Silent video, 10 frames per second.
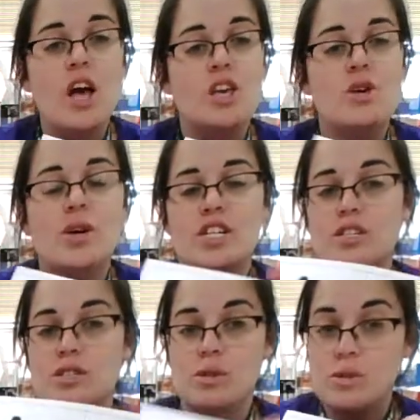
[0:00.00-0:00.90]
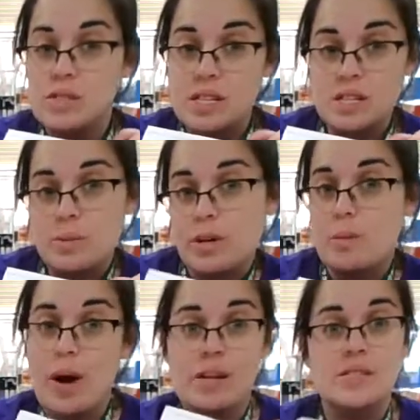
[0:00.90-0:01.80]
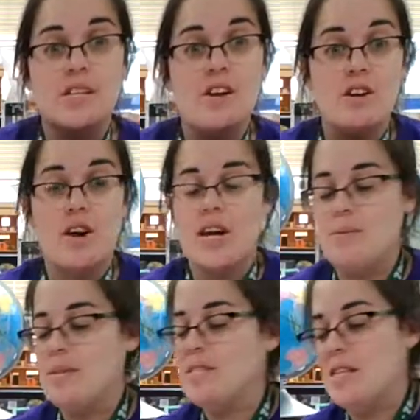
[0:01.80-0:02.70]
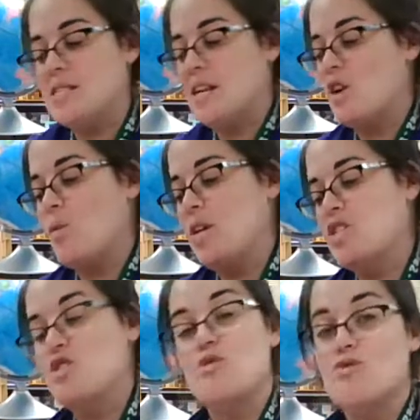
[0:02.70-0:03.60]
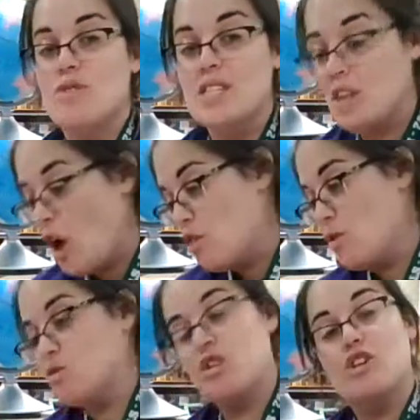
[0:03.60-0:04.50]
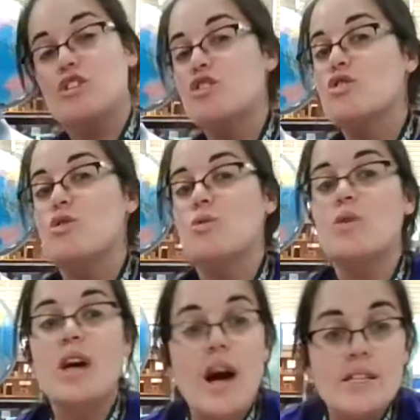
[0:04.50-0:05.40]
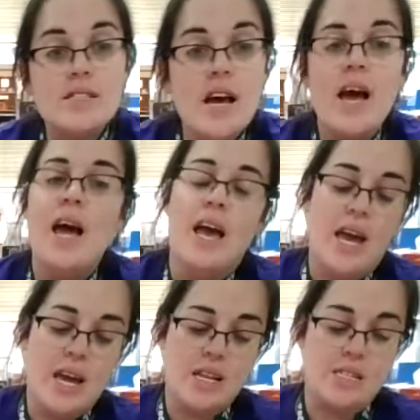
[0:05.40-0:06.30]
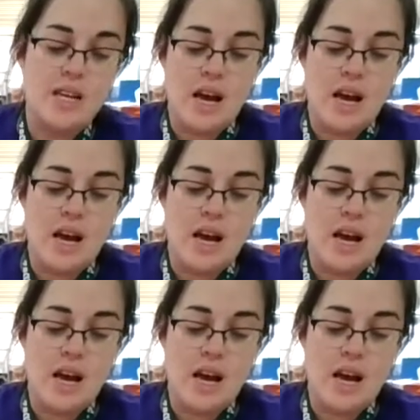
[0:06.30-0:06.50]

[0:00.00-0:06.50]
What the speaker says: You can just use these when you're practicing all your ABCs and your 1, 2, 3s. Those are yours to cut and